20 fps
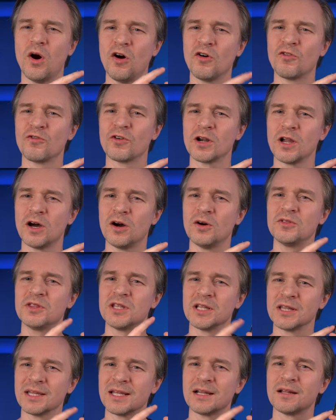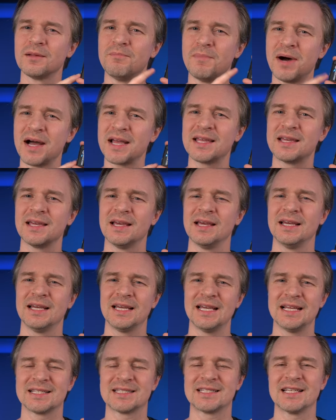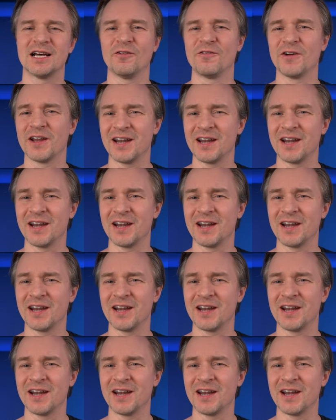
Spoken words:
overload the little mic itself,